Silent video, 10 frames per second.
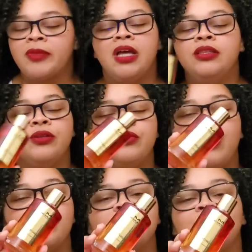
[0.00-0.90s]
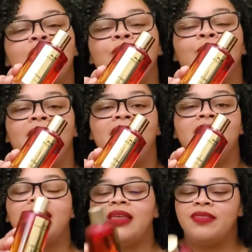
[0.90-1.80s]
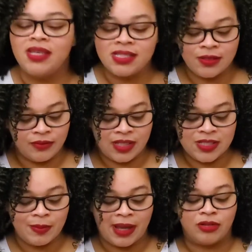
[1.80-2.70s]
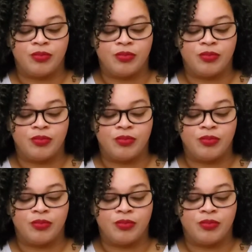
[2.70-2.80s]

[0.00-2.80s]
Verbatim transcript: A little goes a long way. Like this, this bottle will